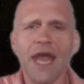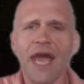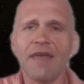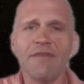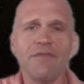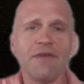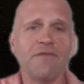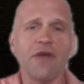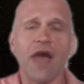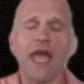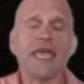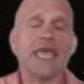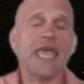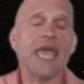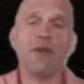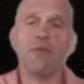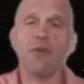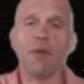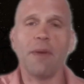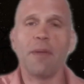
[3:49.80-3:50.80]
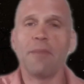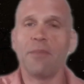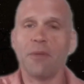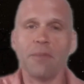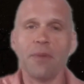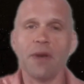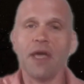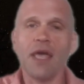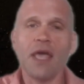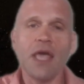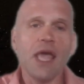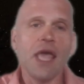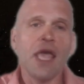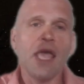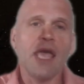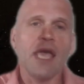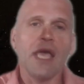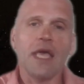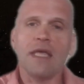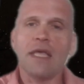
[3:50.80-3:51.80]
I can't remember, but
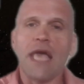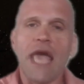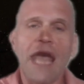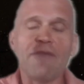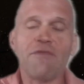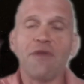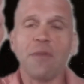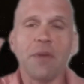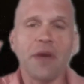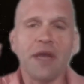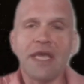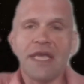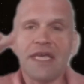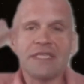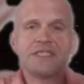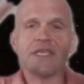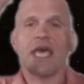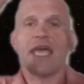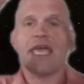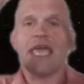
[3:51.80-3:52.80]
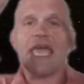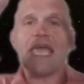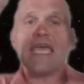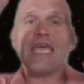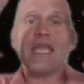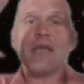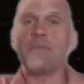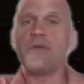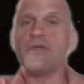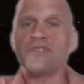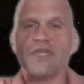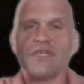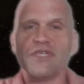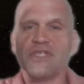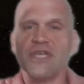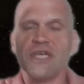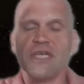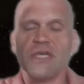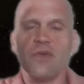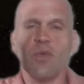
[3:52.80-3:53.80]
everybody is like in a
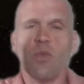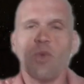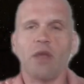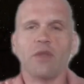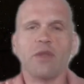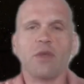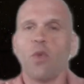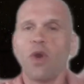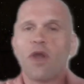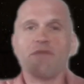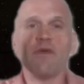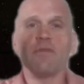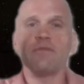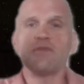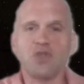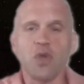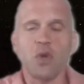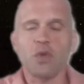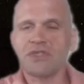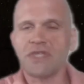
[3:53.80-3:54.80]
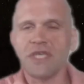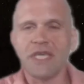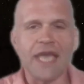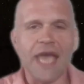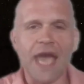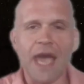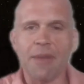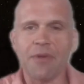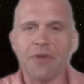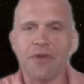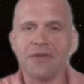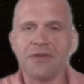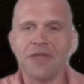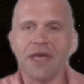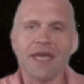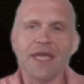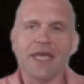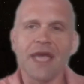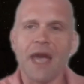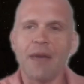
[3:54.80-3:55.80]
position where one of them is Tulsi Gabbard.
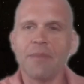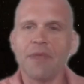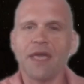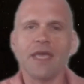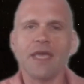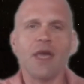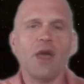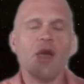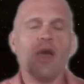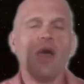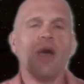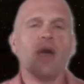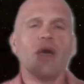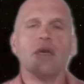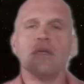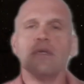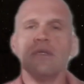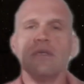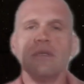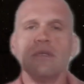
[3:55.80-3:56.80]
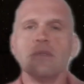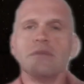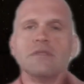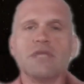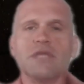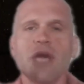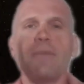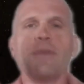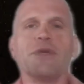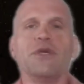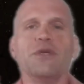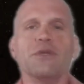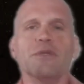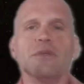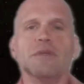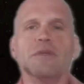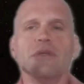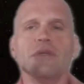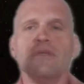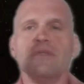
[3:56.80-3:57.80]
Like, I'm like,
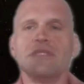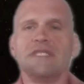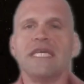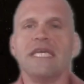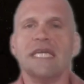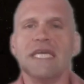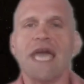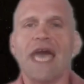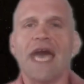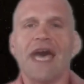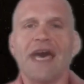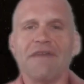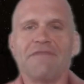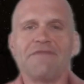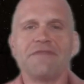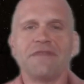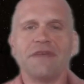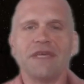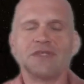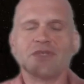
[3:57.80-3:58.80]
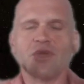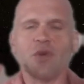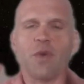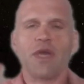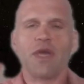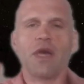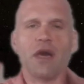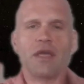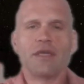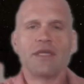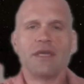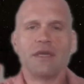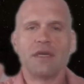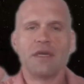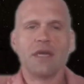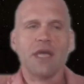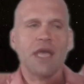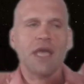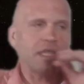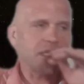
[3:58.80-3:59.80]
WTF is going on here?